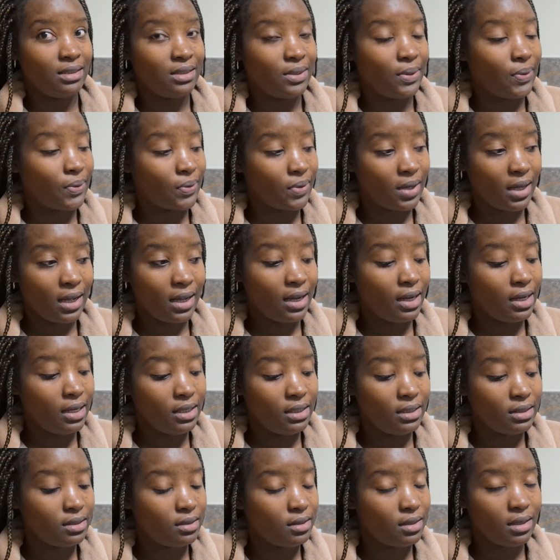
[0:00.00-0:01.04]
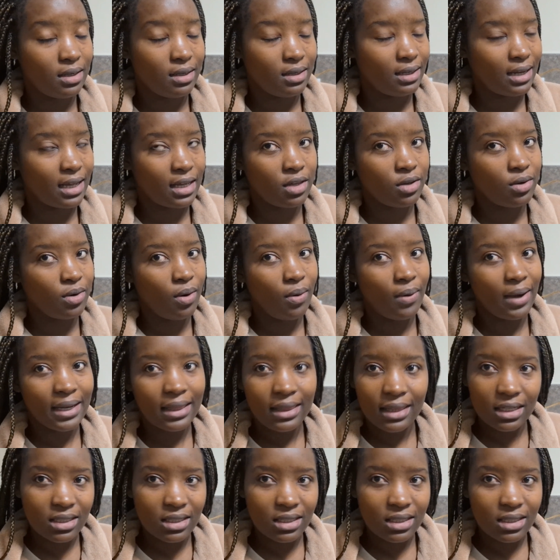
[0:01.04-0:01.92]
Okay, like, you know what,